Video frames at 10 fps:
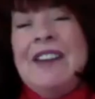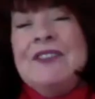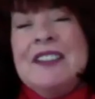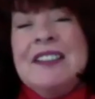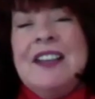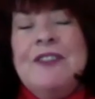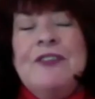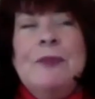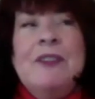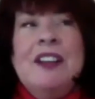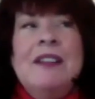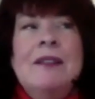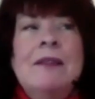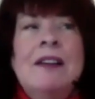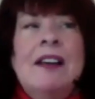to say, from the
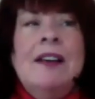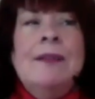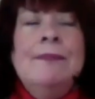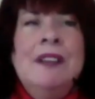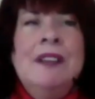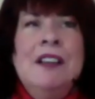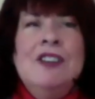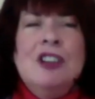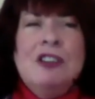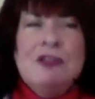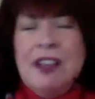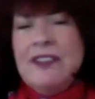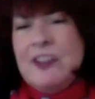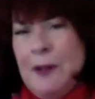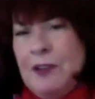children I've
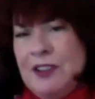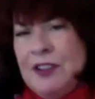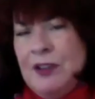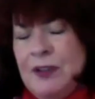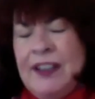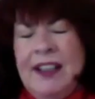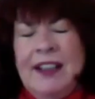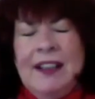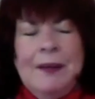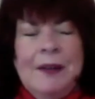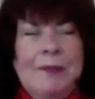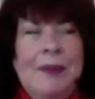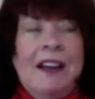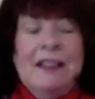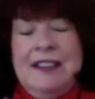spoken to and the
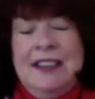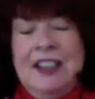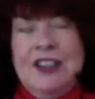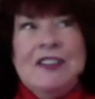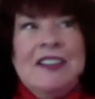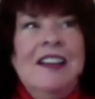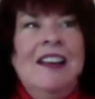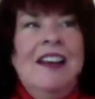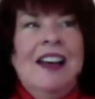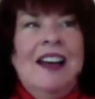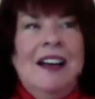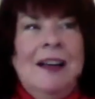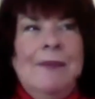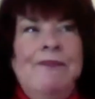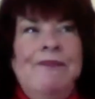parents, teachers,
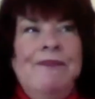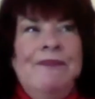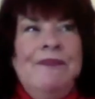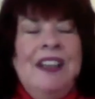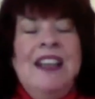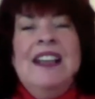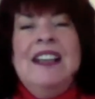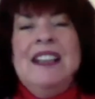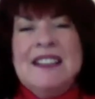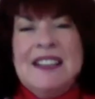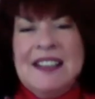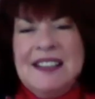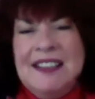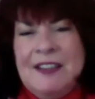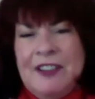um, it isn't as
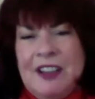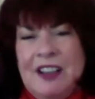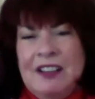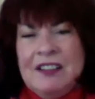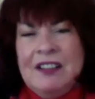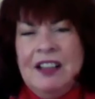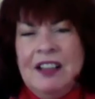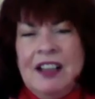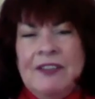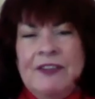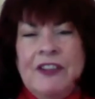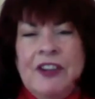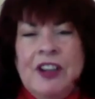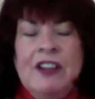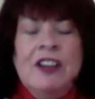difficult for
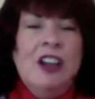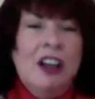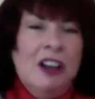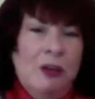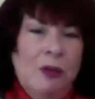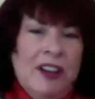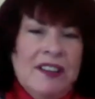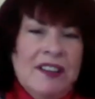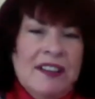the younger ones,